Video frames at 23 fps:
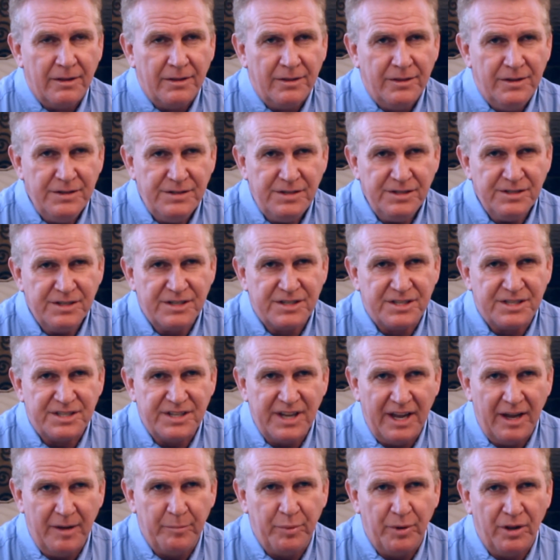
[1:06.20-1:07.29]
This is a
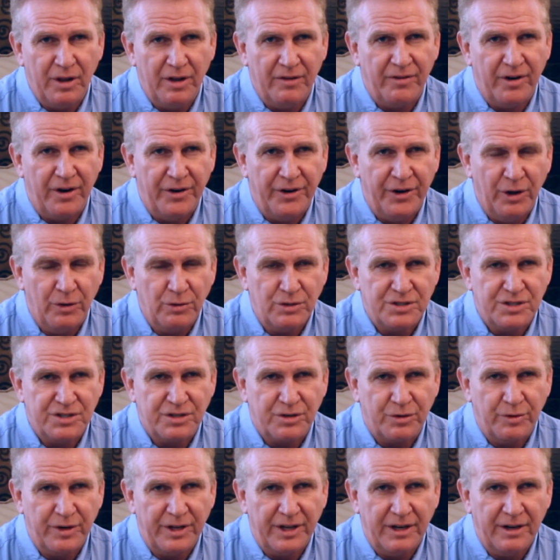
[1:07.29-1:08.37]
sample of our notes
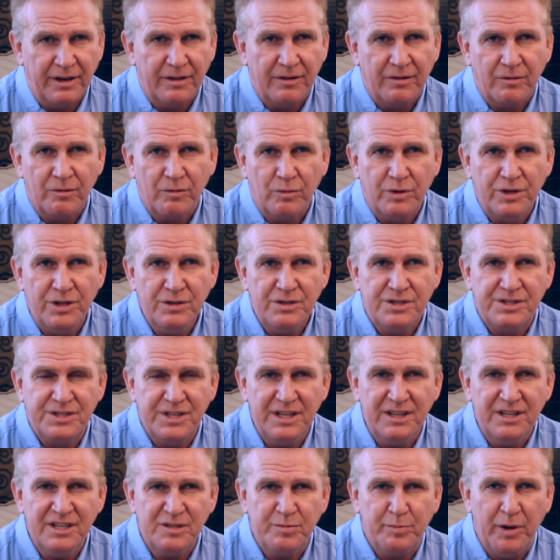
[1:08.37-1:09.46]
screen. When you
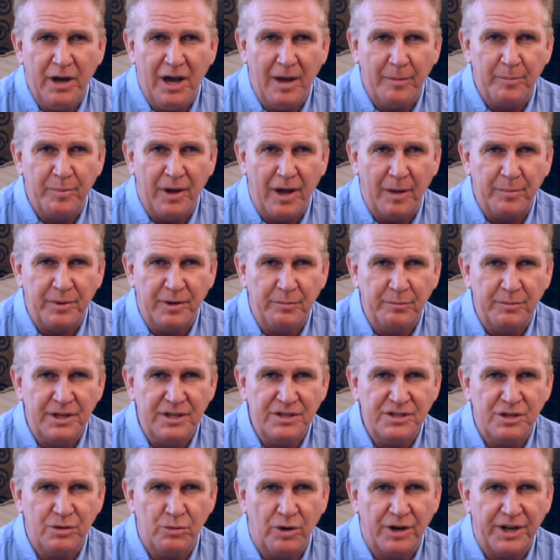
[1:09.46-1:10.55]
see this pop up, it
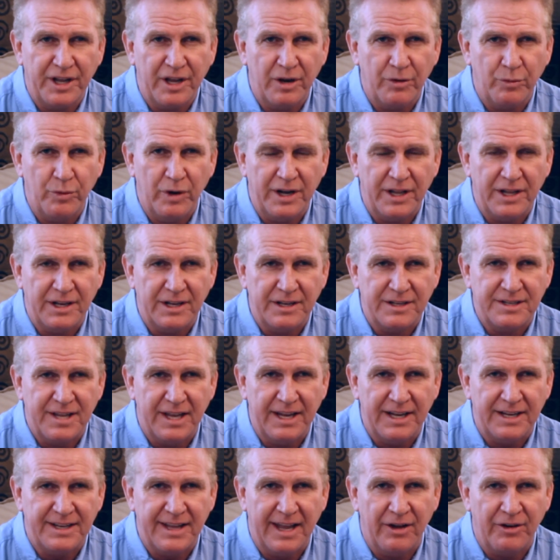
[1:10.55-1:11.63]
means you want to get ready to
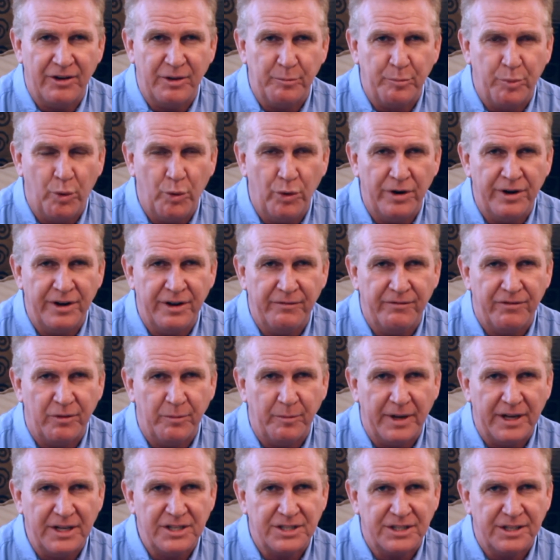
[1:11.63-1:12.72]
take down important
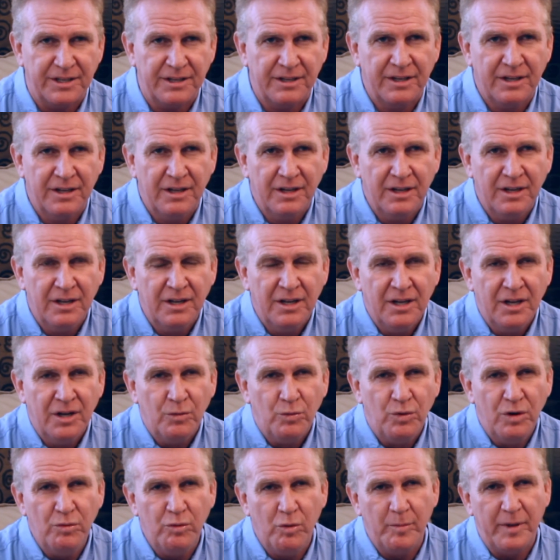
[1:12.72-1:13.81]
information.
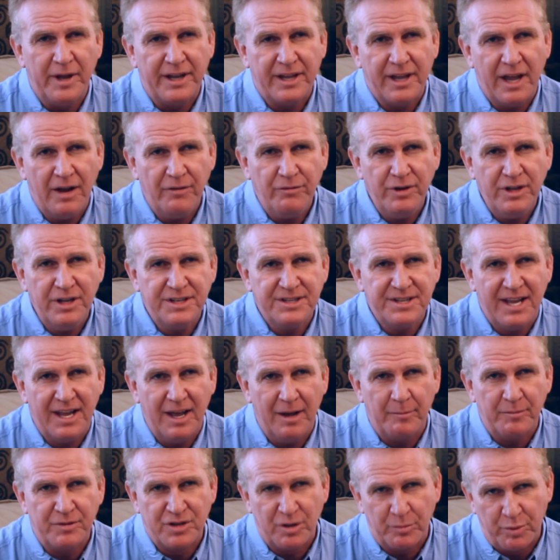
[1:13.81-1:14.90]
We will make every
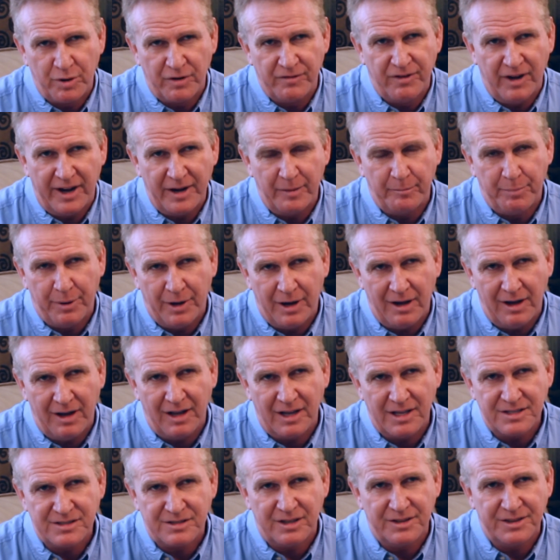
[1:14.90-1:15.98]
attempt to provide a
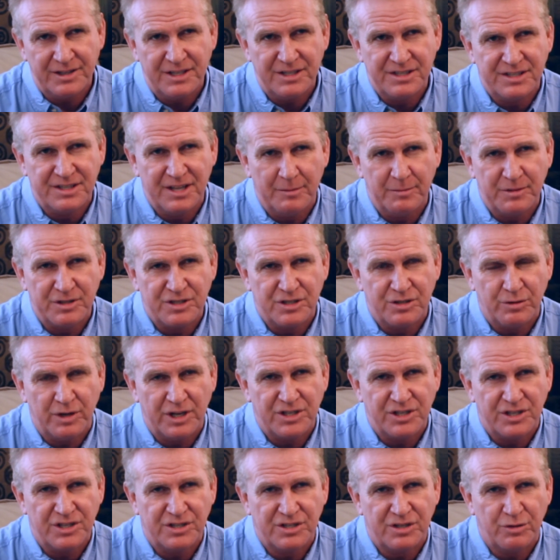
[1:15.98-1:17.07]
pause on these
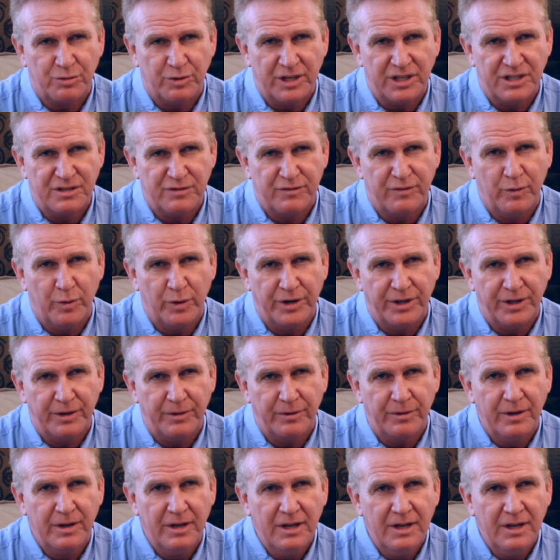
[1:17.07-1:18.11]
demonstration screens for you.